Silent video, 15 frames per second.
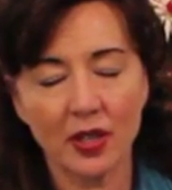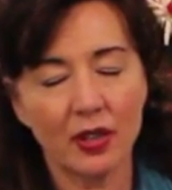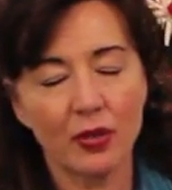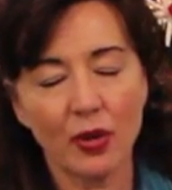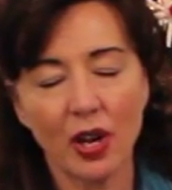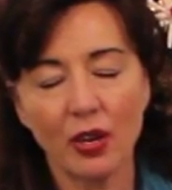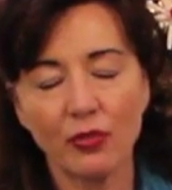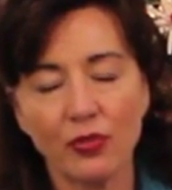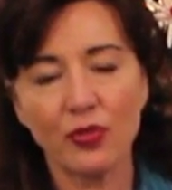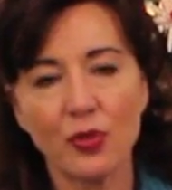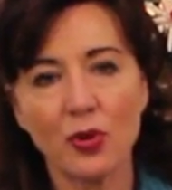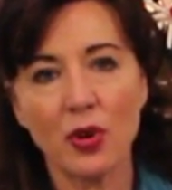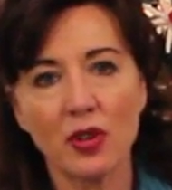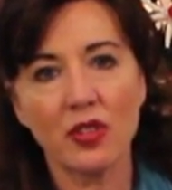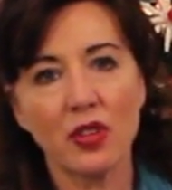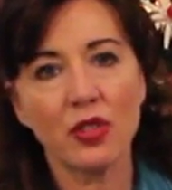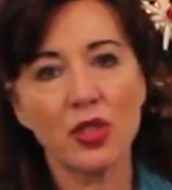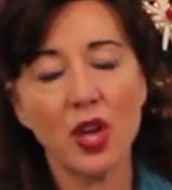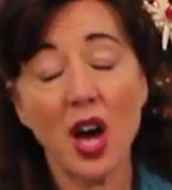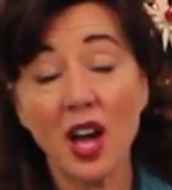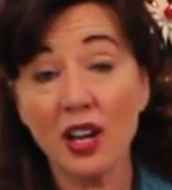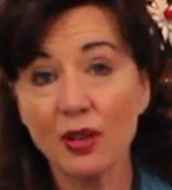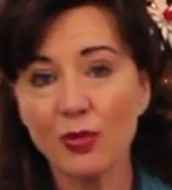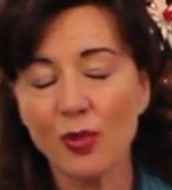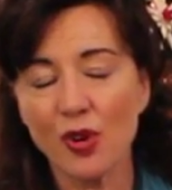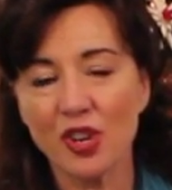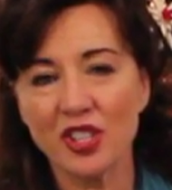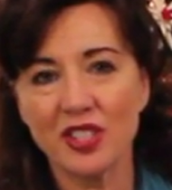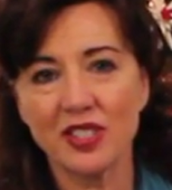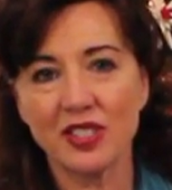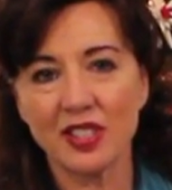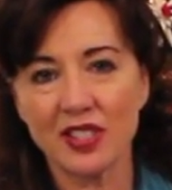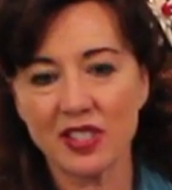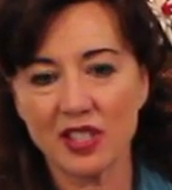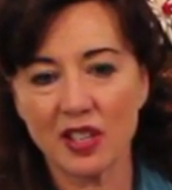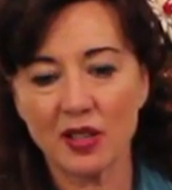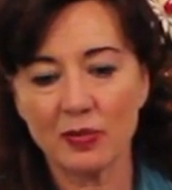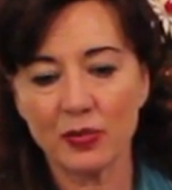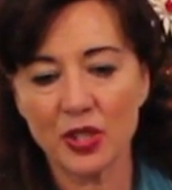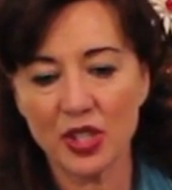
great for the thyroid system.